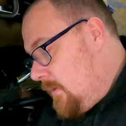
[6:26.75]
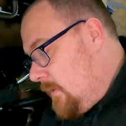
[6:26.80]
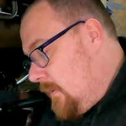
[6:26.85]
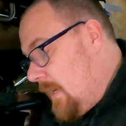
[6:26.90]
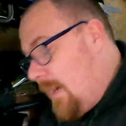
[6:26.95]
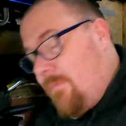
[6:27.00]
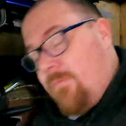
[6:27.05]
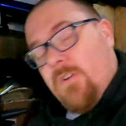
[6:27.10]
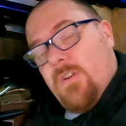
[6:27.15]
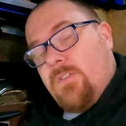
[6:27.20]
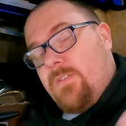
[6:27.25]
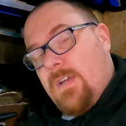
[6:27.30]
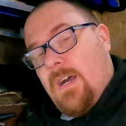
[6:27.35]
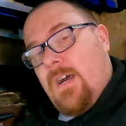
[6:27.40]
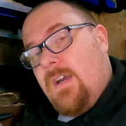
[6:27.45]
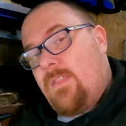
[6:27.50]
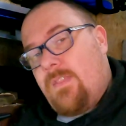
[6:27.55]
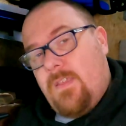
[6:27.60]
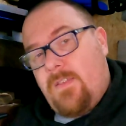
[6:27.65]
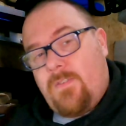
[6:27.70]
Now I'm going to
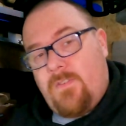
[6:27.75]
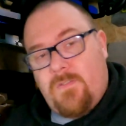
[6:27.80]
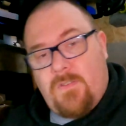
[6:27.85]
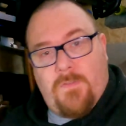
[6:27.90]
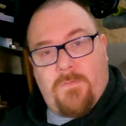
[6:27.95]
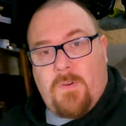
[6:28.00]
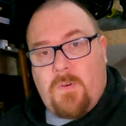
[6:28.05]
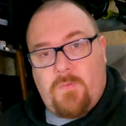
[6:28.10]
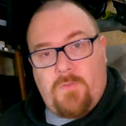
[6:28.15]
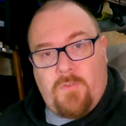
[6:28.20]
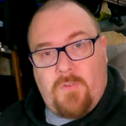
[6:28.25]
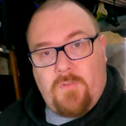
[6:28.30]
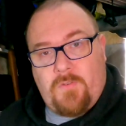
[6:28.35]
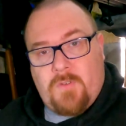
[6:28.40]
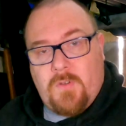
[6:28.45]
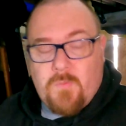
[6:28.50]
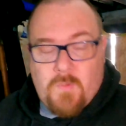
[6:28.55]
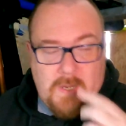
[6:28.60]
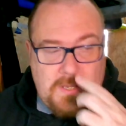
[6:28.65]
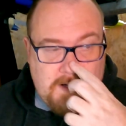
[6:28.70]
tie this as if I was
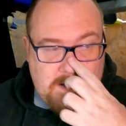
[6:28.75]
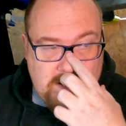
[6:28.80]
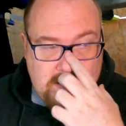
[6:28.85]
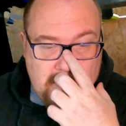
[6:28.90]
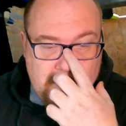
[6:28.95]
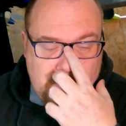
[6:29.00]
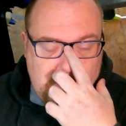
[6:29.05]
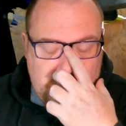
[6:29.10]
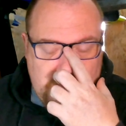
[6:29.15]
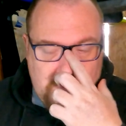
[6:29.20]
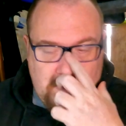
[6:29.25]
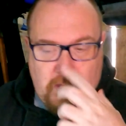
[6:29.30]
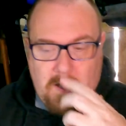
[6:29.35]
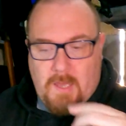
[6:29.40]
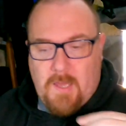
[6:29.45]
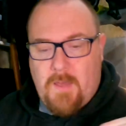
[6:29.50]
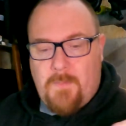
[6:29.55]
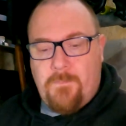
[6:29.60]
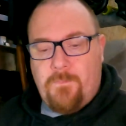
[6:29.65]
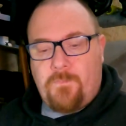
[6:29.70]
using a weaker
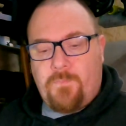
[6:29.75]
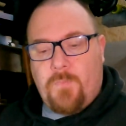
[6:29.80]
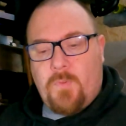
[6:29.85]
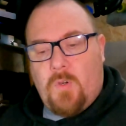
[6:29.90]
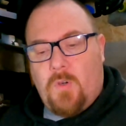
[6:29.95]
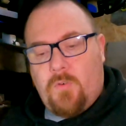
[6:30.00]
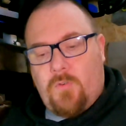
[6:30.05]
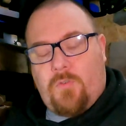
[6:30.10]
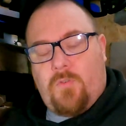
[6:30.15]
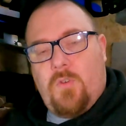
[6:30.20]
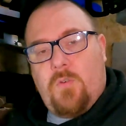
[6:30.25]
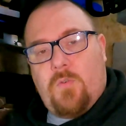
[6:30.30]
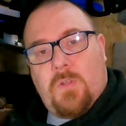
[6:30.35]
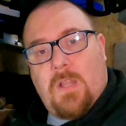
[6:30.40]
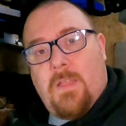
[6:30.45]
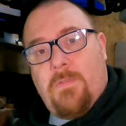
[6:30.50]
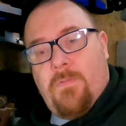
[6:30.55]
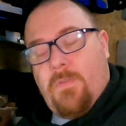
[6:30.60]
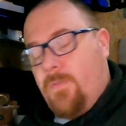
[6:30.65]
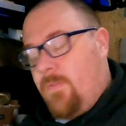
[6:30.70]
hook snood
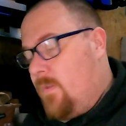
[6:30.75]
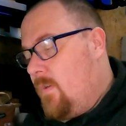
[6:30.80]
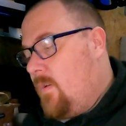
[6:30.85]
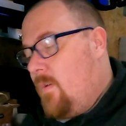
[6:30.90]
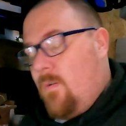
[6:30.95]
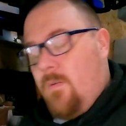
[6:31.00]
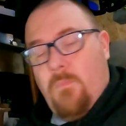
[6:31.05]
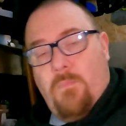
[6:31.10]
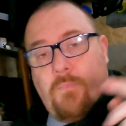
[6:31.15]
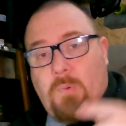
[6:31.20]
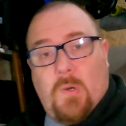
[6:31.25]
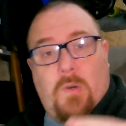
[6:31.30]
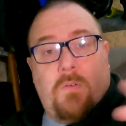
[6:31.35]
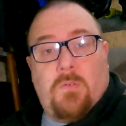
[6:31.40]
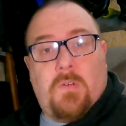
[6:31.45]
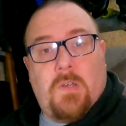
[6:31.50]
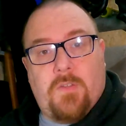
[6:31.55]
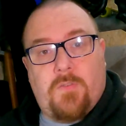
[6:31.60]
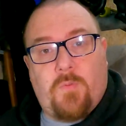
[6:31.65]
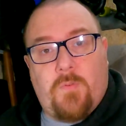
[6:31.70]
length, but
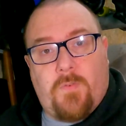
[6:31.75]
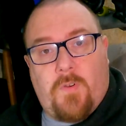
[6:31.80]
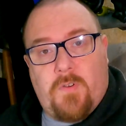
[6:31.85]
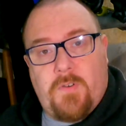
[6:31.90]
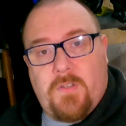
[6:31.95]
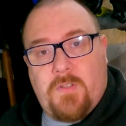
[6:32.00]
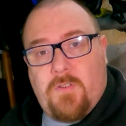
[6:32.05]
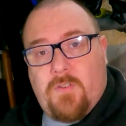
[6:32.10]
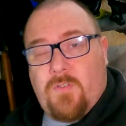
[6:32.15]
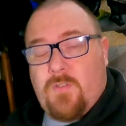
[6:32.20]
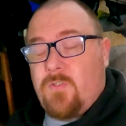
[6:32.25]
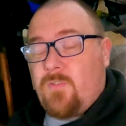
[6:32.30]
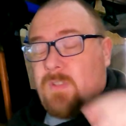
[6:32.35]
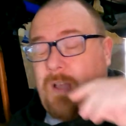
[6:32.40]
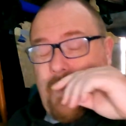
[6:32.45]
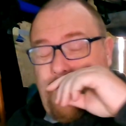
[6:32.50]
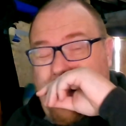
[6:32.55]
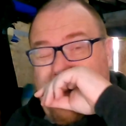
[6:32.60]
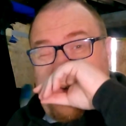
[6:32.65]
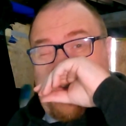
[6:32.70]
as we've already discussed,
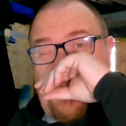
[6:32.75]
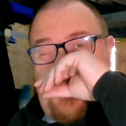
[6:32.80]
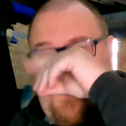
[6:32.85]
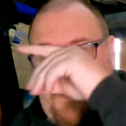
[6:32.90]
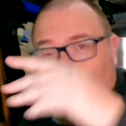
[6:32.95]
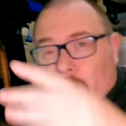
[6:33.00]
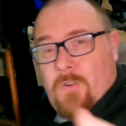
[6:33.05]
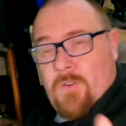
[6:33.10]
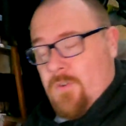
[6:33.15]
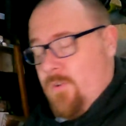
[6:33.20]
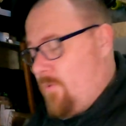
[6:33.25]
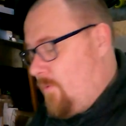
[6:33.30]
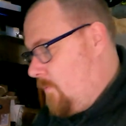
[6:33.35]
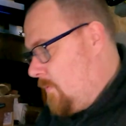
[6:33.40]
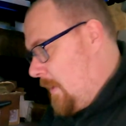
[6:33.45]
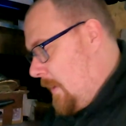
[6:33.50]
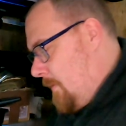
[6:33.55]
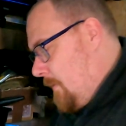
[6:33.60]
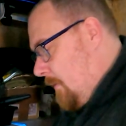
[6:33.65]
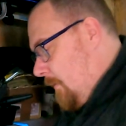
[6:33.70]
I'm actually not going to do that